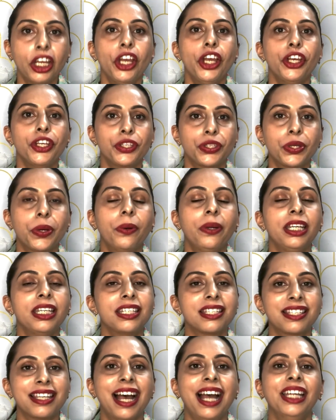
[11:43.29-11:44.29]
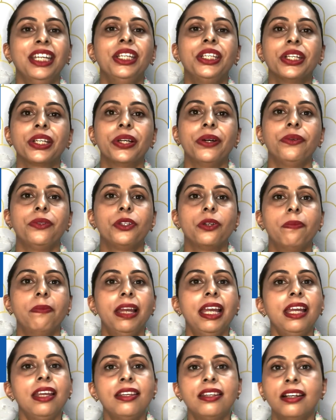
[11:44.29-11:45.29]
so he decided to go to bed
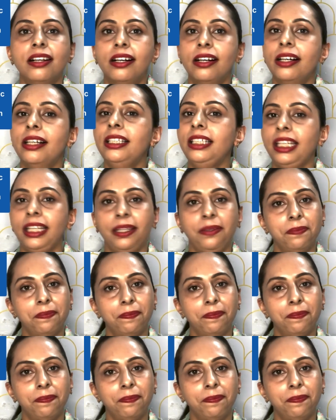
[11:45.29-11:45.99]
early.